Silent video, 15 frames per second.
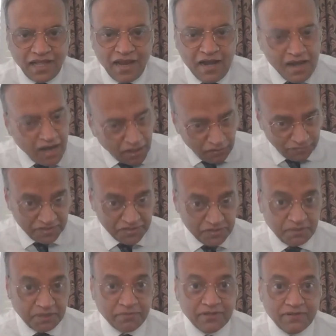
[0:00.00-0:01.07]
none of these
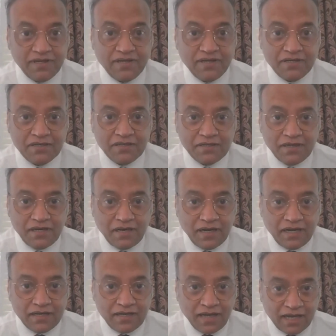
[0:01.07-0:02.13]
people
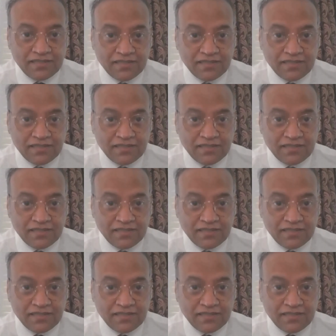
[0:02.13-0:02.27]
had